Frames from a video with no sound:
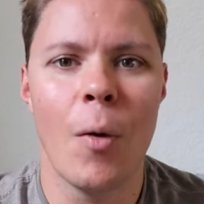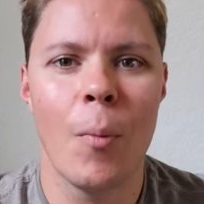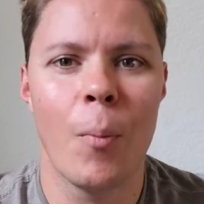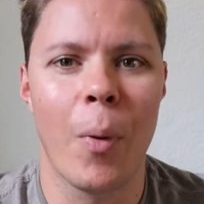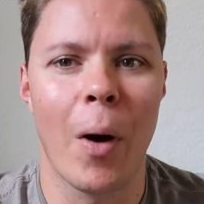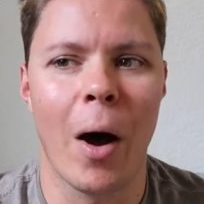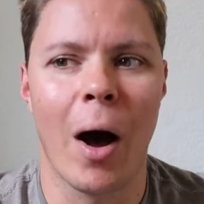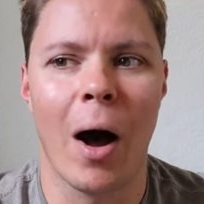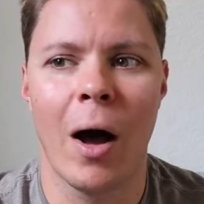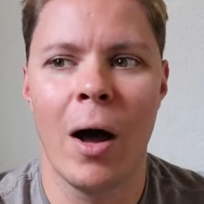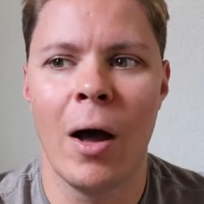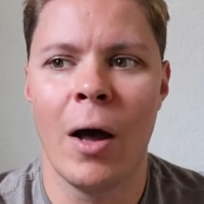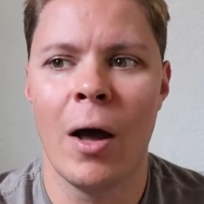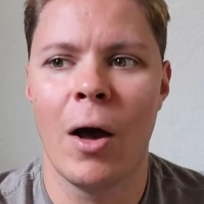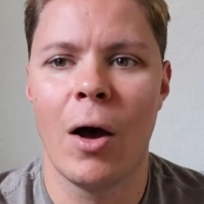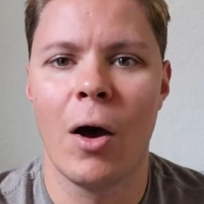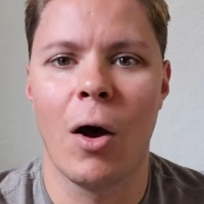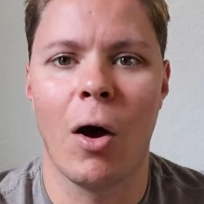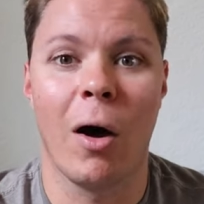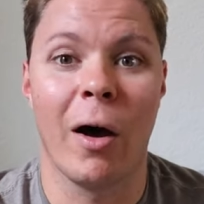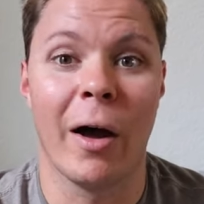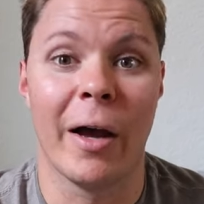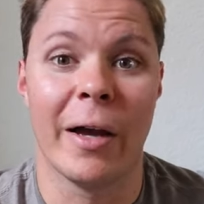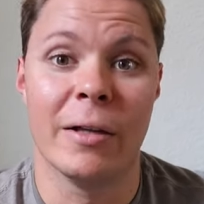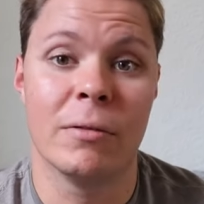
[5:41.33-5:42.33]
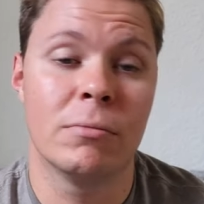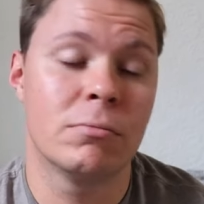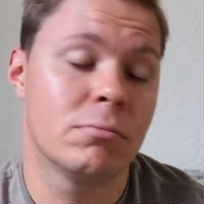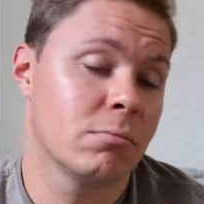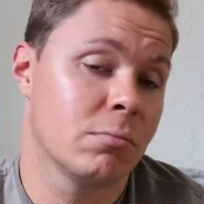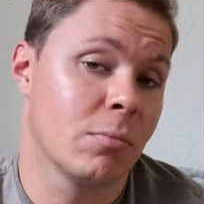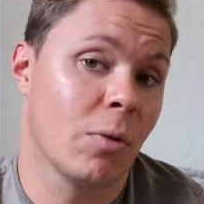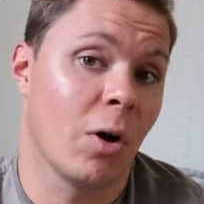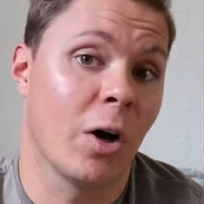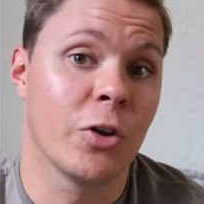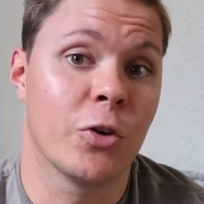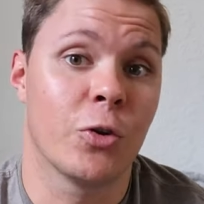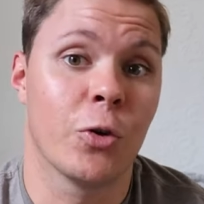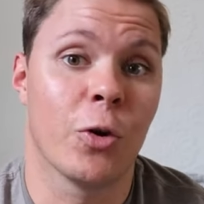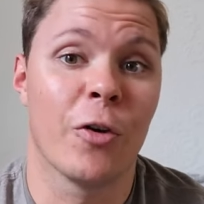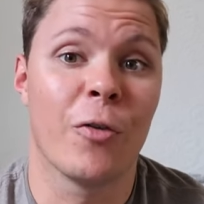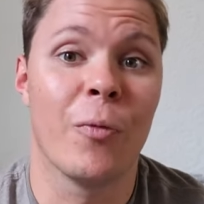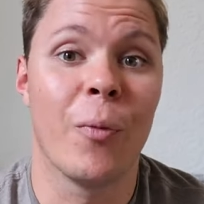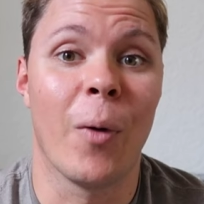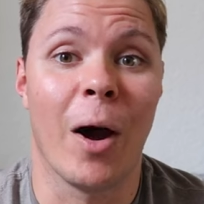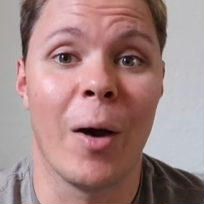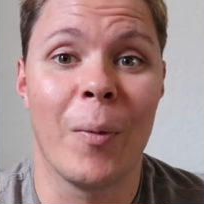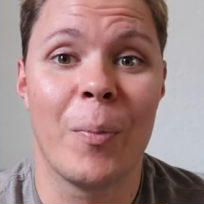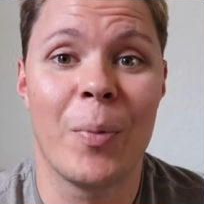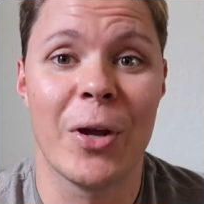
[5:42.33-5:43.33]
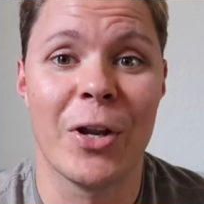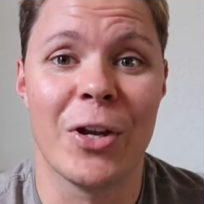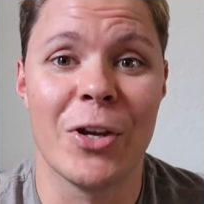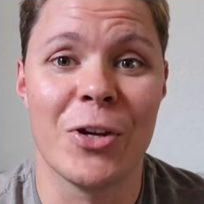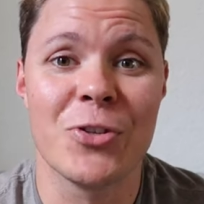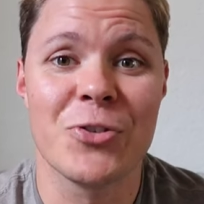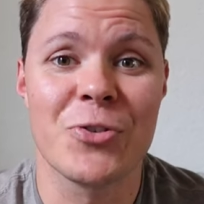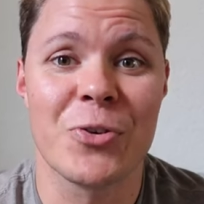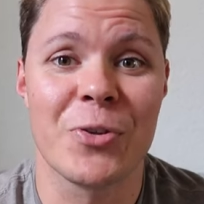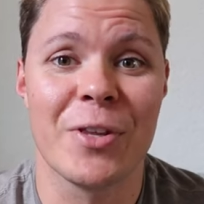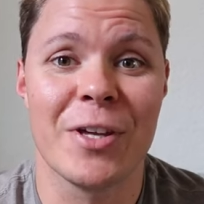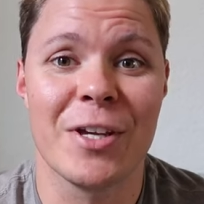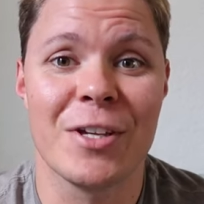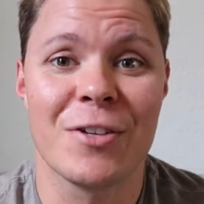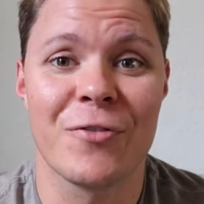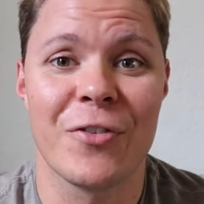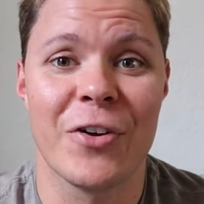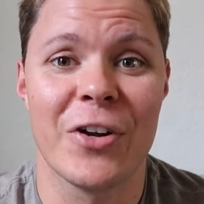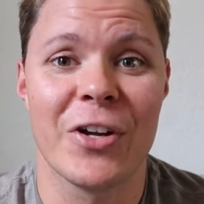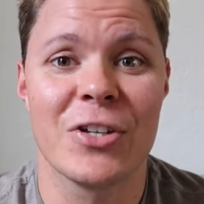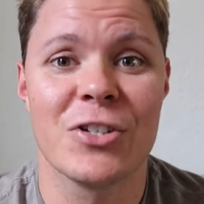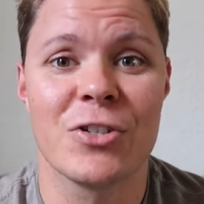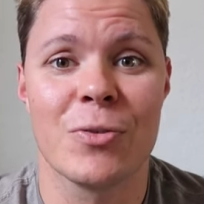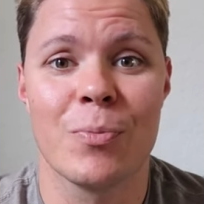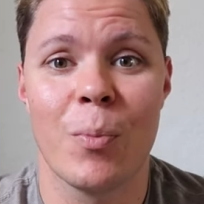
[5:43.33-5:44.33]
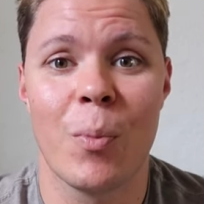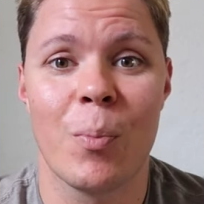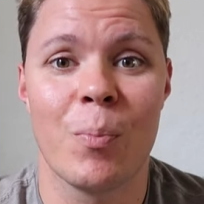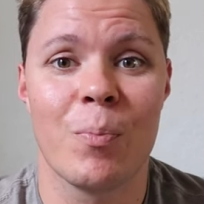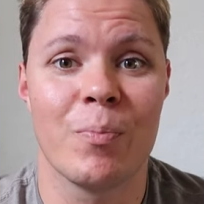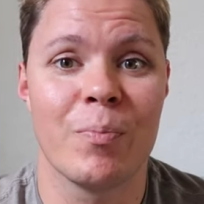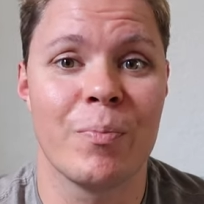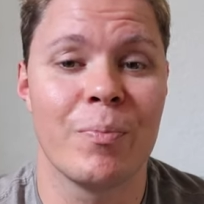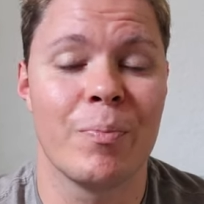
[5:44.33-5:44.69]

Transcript: but I, I do have my opinions on these things and